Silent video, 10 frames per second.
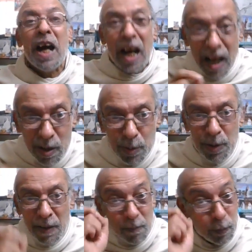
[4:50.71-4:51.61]

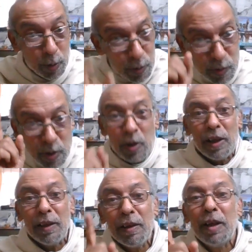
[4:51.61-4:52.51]
How those
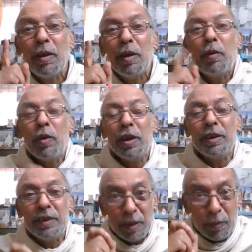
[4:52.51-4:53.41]

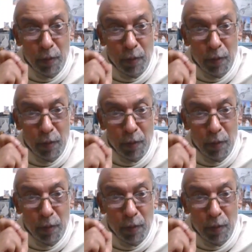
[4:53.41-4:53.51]
the